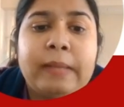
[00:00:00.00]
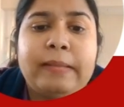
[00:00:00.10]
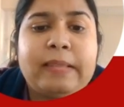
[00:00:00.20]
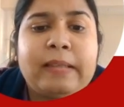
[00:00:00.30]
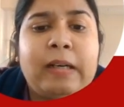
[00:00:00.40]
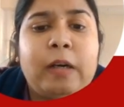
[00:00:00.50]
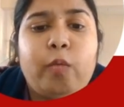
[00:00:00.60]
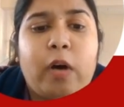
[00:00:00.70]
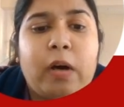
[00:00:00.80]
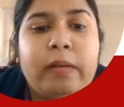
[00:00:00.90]
The third
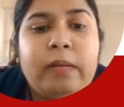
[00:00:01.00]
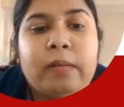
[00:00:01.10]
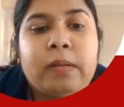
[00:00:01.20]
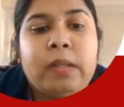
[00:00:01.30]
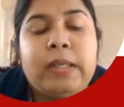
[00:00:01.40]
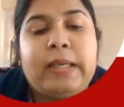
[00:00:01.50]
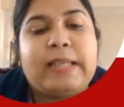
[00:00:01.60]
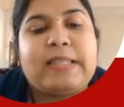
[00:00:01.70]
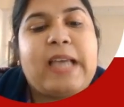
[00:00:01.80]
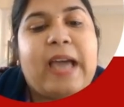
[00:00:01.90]
one
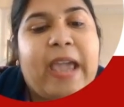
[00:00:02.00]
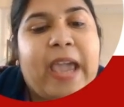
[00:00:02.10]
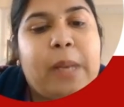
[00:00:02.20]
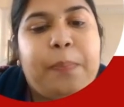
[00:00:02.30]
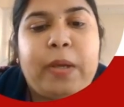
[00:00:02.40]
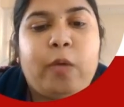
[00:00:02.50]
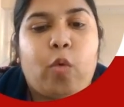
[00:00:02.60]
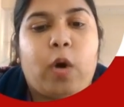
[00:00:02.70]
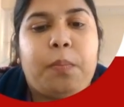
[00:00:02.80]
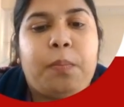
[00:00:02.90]
is the helping
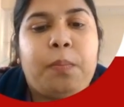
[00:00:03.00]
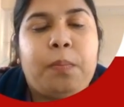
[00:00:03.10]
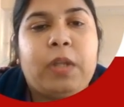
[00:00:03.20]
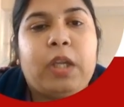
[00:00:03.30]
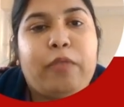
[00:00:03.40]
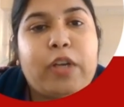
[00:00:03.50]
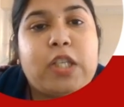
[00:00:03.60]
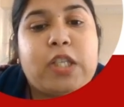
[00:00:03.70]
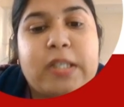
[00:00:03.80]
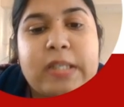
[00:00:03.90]
verb
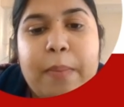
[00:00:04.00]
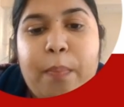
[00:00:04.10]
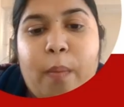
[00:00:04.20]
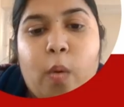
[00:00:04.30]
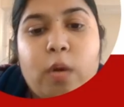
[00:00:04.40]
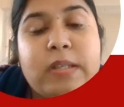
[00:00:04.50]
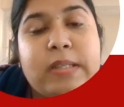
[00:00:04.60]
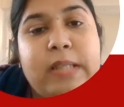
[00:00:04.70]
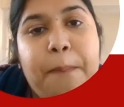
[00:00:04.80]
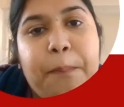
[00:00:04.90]
which supports
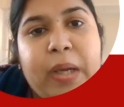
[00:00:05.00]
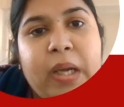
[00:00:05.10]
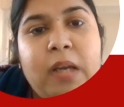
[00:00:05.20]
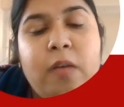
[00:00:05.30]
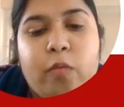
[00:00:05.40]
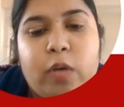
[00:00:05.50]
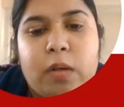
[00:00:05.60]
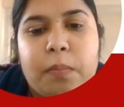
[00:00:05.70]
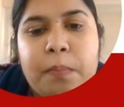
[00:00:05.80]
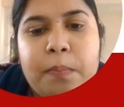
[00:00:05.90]
the main
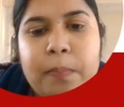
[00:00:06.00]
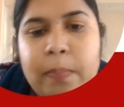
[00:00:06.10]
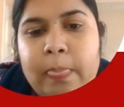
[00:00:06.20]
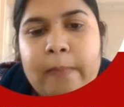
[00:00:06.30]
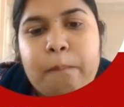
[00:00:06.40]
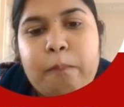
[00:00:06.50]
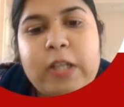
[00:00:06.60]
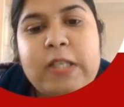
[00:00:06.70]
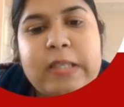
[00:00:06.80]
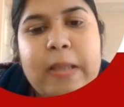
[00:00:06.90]
verb,
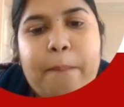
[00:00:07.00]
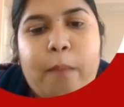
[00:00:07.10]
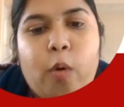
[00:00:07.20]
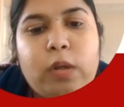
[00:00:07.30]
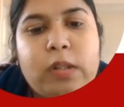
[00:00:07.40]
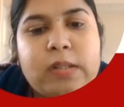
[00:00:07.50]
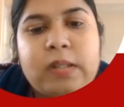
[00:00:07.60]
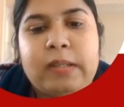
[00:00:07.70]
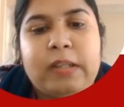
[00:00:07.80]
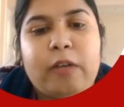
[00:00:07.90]
which
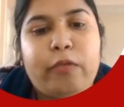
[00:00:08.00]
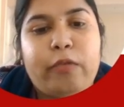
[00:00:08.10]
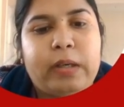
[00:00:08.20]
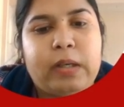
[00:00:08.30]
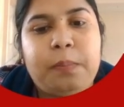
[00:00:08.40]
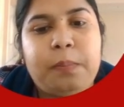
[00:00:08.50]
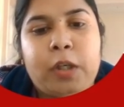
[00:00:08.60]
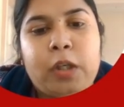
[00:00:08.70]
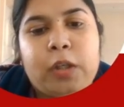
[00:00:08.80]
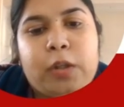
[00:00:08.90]
supports the verb
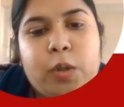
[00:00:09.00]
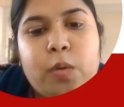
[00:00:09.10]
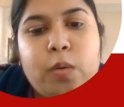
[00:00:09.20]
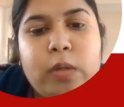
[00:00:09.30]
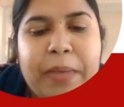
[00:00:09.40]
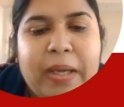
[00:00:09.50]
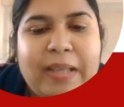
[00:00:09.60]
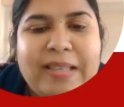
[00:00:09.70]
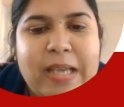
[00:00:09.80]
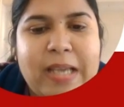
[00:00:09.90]
to the
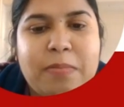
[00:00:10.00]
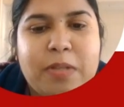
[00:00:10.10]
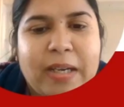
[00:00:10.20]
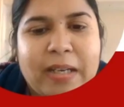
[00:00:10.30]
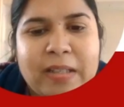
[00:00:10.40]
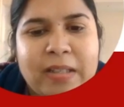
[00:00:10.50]
main subject,